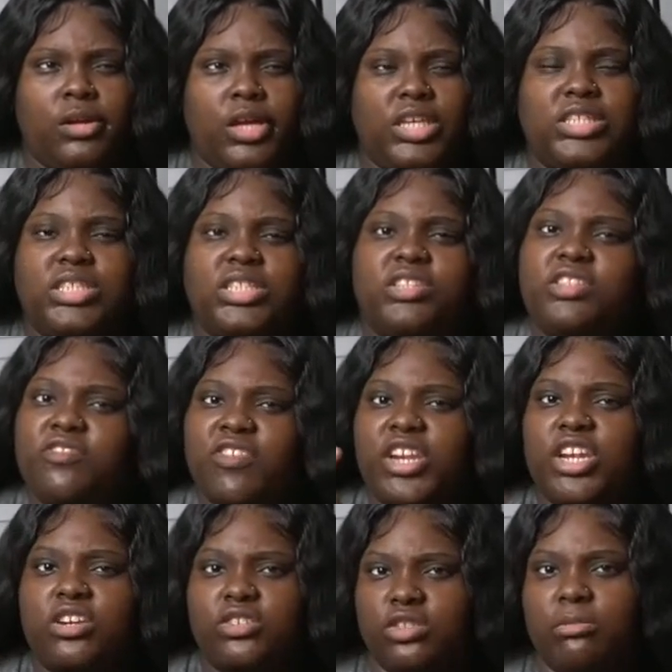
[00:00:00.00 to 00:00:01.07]
it's the
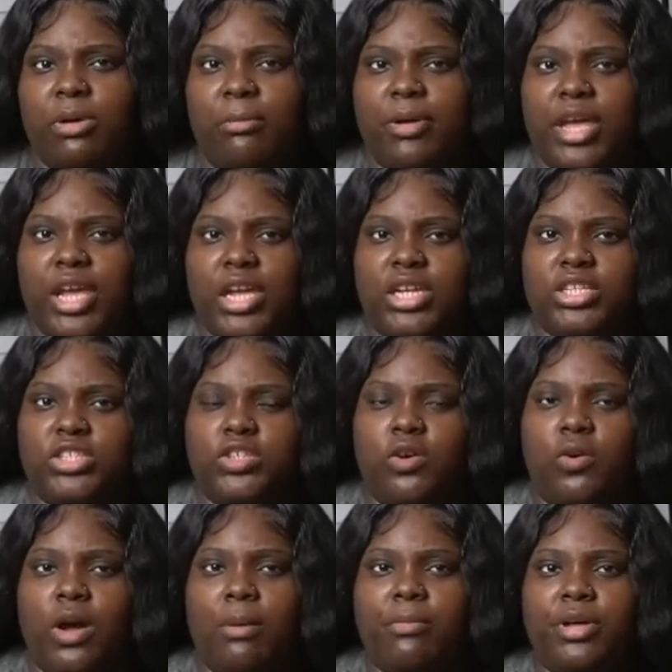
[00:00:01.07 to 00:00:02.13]
is on my page,
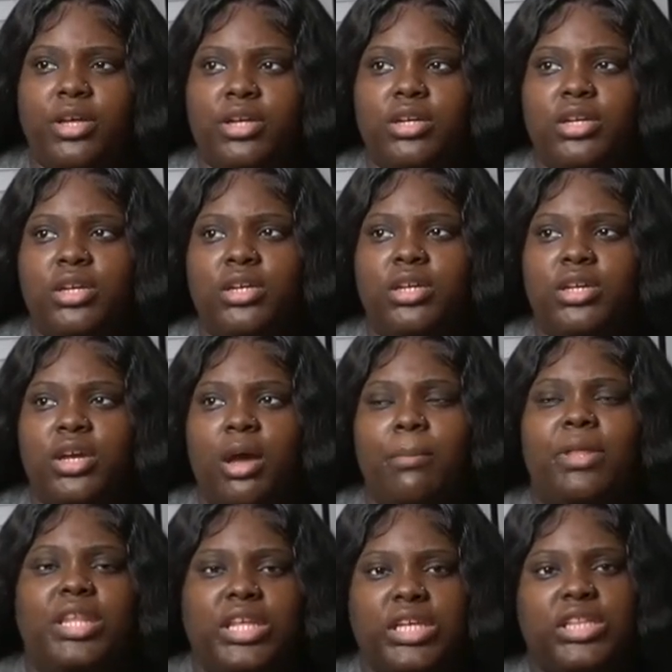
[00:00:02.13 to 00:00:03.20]
so I'm a I'm
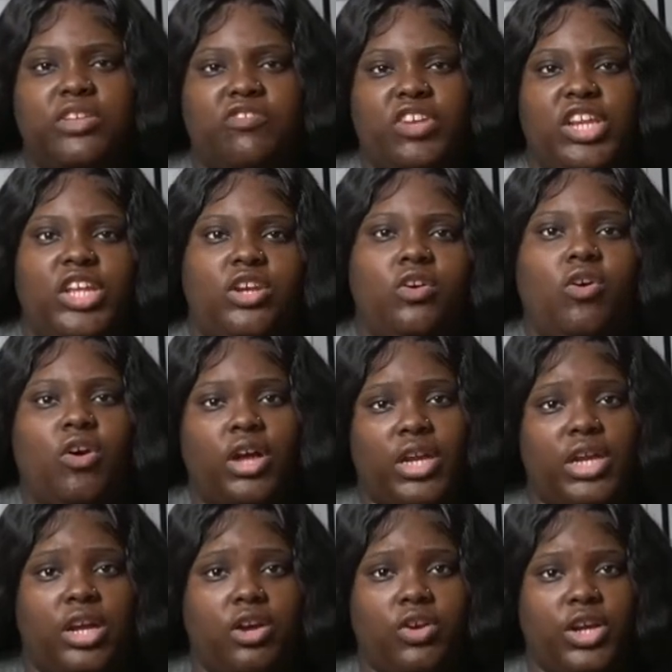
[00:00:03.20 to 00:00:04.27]
gonna link the video
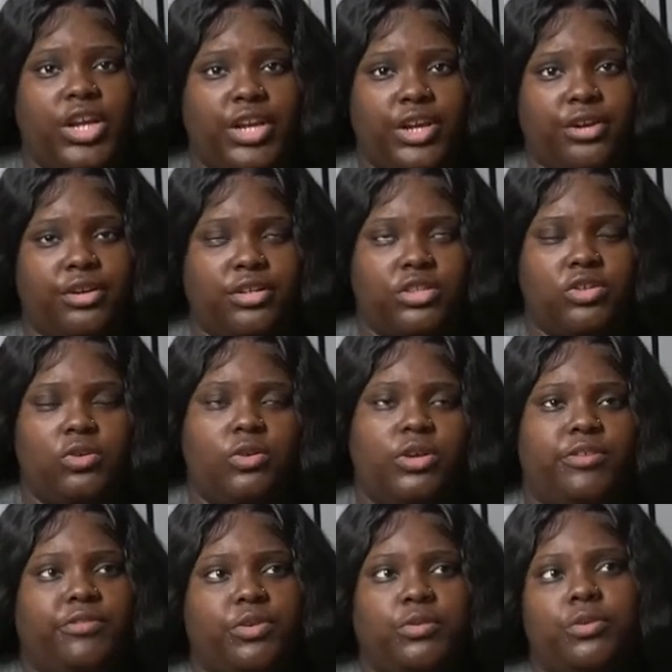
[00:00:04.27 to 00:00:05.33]
on on here so
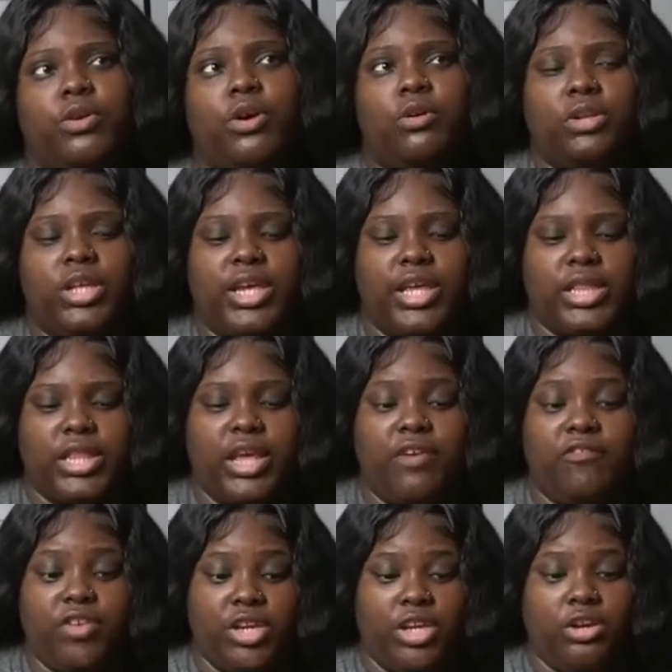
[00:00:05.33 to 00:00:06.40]
you can go look at
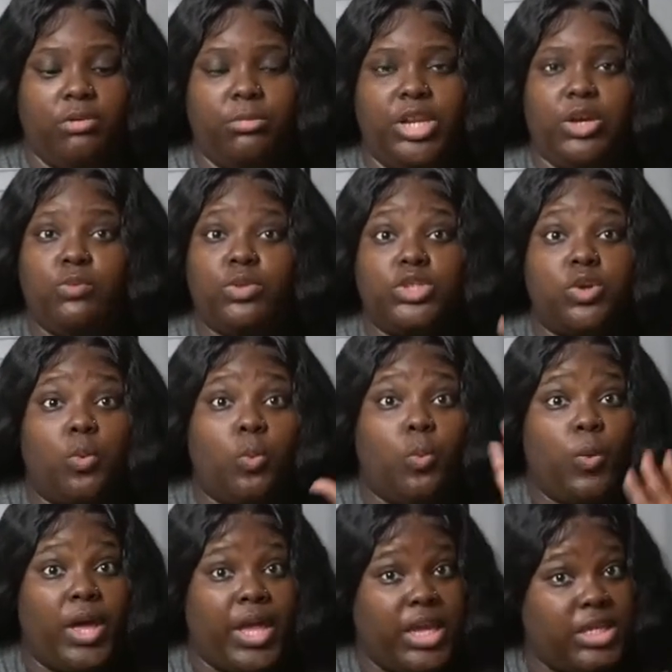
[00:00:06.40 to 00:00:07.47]
that video. But it was
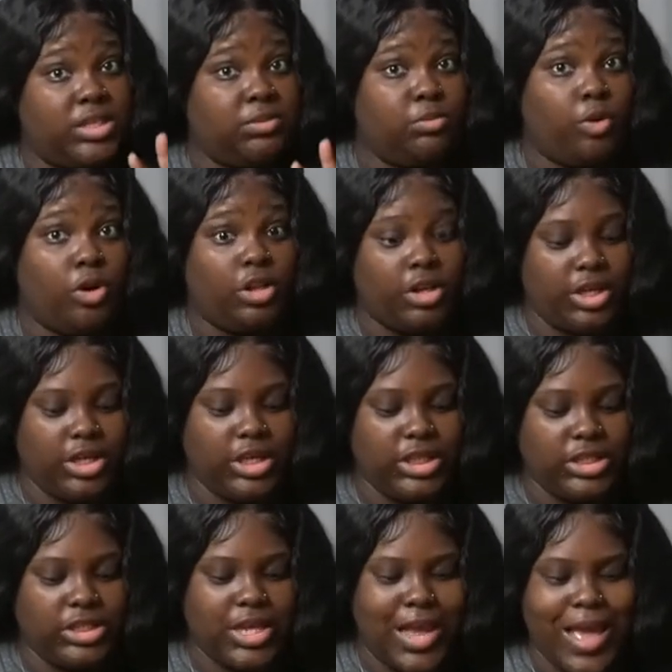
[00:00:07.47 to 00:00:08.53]
way smaller than
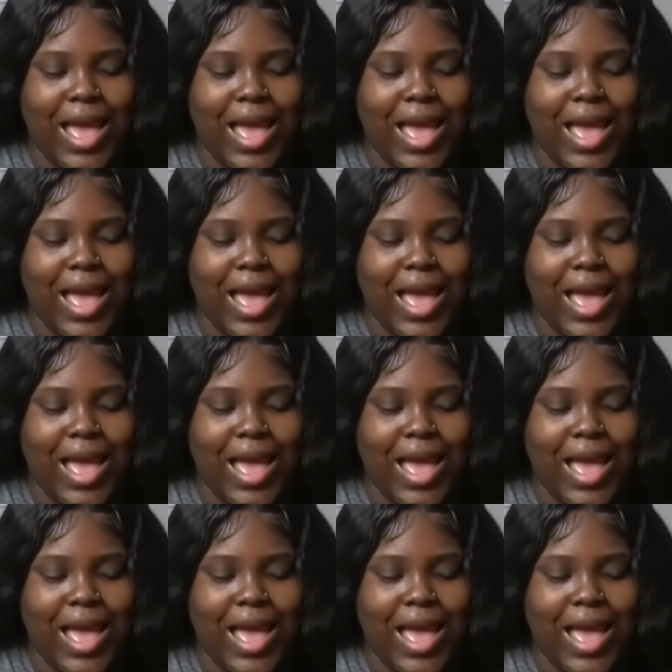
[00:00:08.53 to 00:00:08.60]
this.